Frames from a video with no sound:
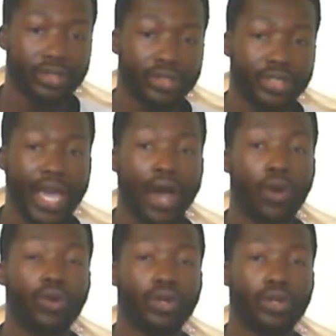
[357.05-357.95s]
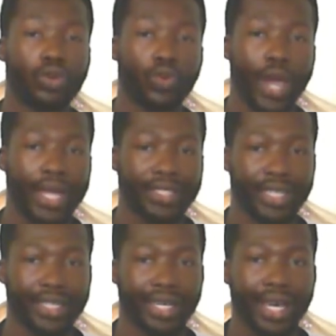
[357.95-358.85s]
Now,
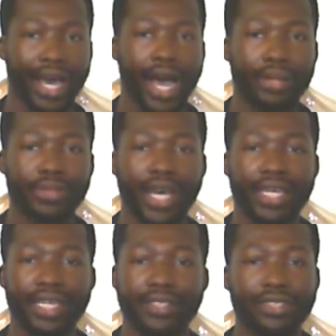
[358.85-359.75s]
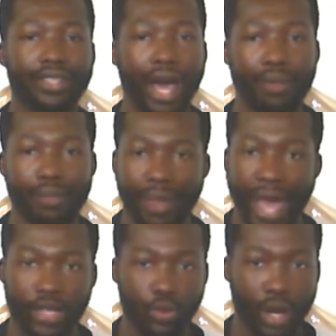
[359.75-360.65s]
granted, Hamza is not
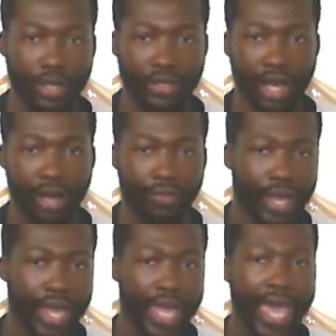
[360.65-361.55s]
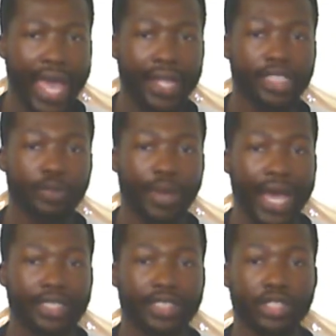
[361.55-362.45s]
Max Rohskopf and has
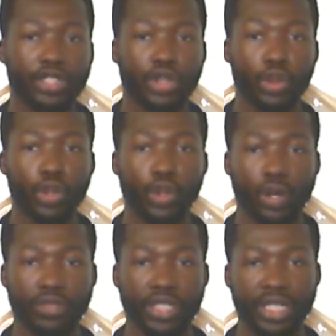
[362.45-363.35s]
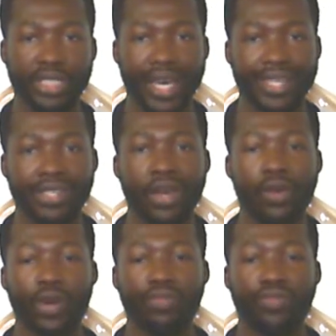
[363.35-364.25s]
passed his two UFC tests
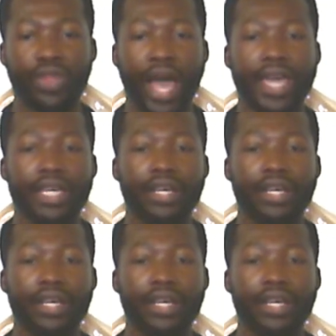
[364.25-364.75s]
with flying